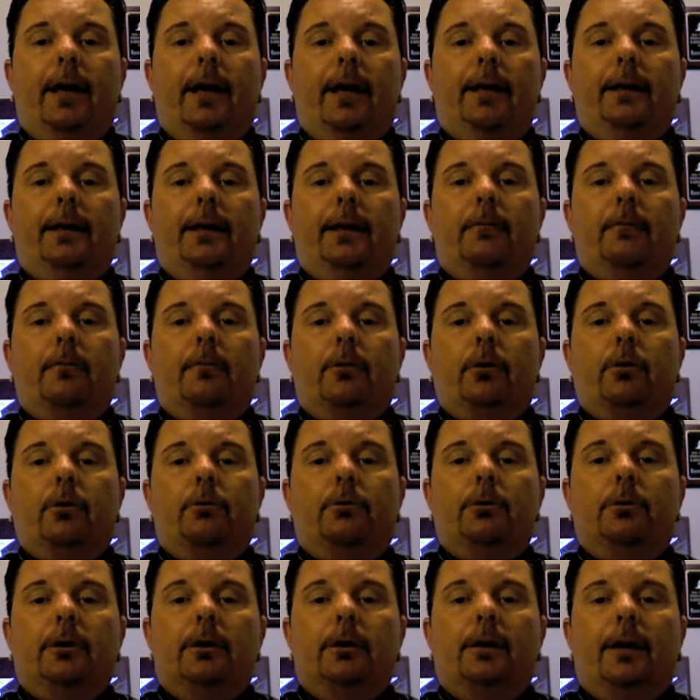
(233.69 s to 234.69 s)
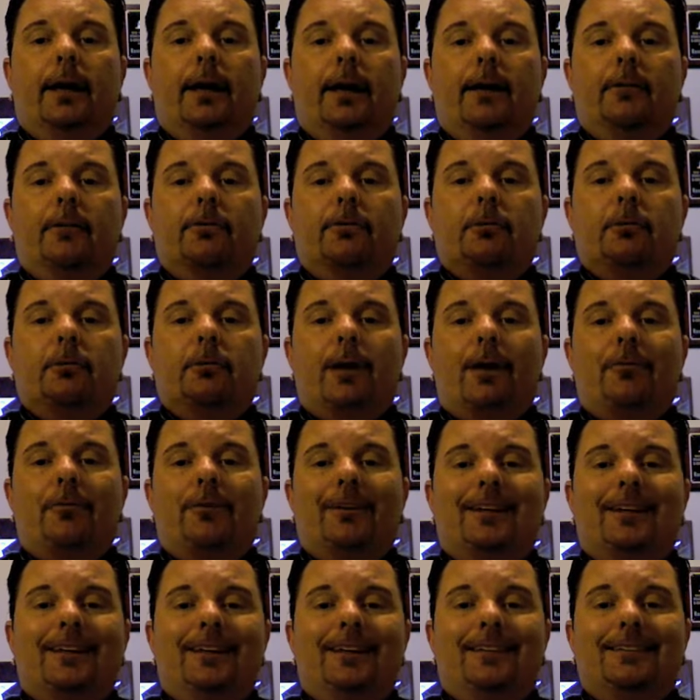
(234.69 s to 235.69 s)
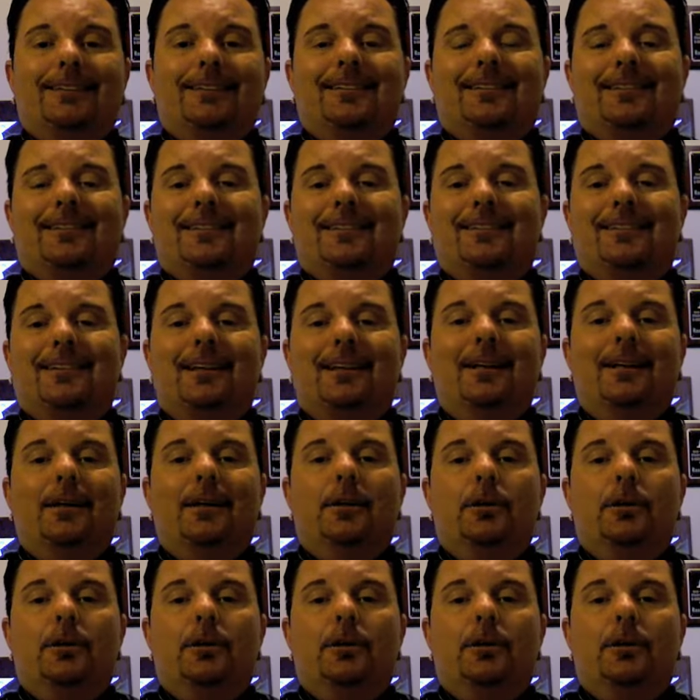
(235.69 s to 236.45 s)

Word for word: any of those catastrophic illnesses,